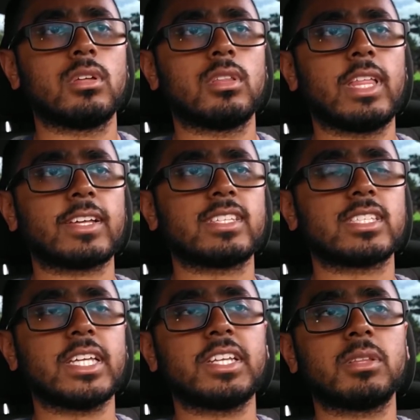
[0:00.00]
like, since
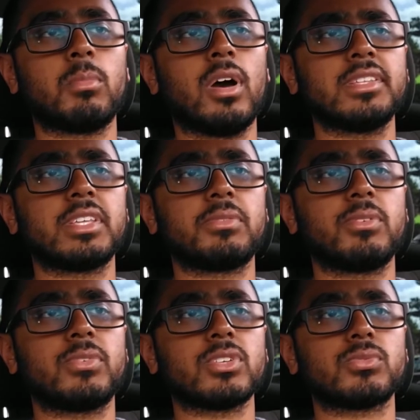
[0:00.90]
I did the mods, it
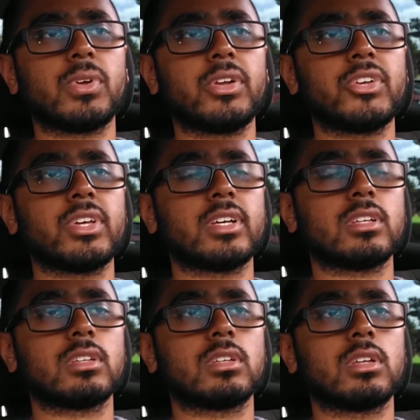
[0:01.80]
feels very
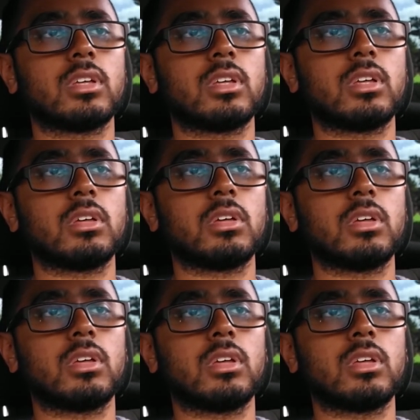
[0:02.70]

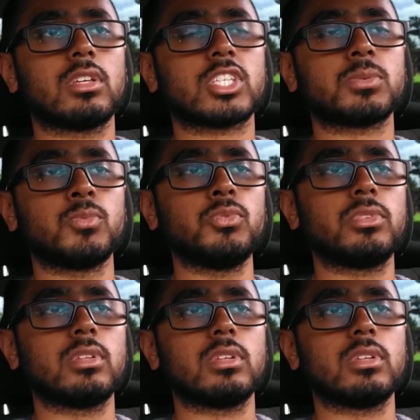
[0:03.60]
smooth